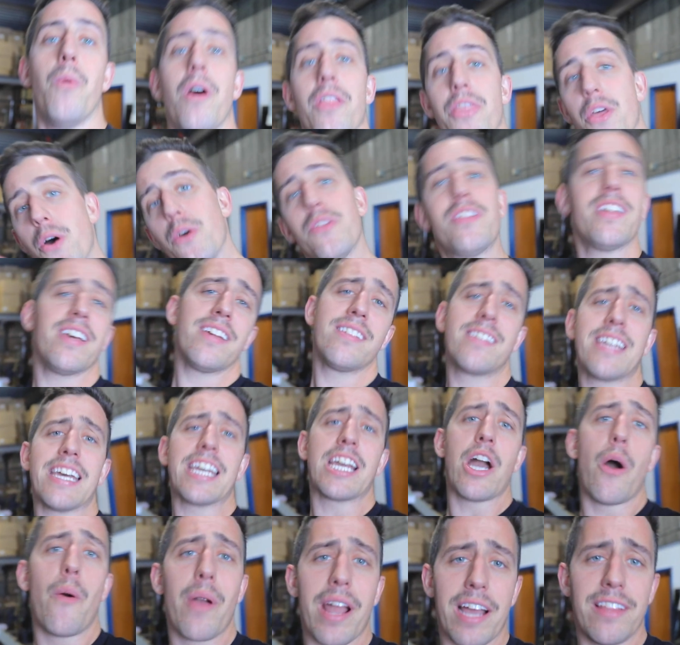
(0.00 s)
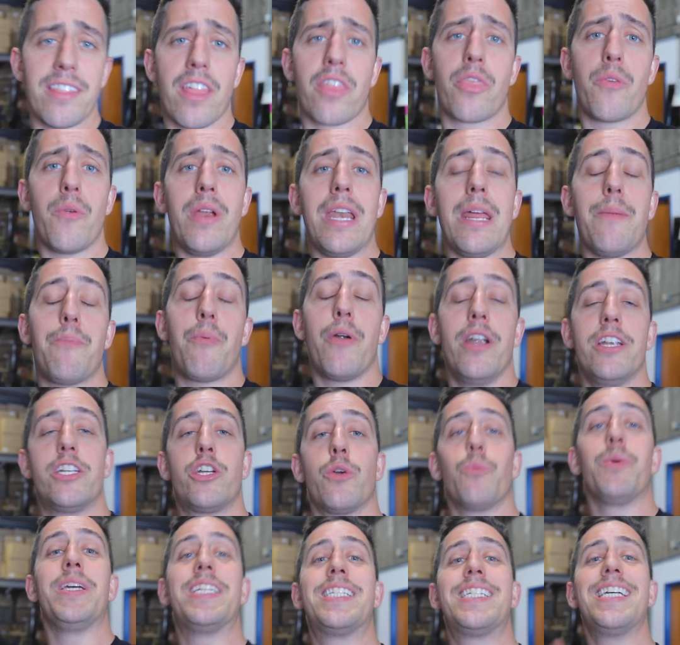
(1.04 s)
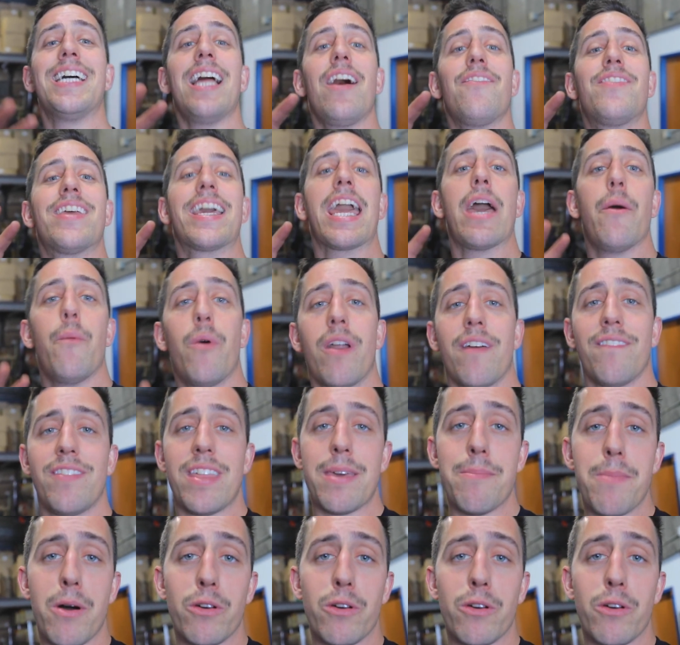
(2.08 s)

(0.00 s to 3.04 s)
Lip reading: While those things get going on the 3D printer, we still have to get one of the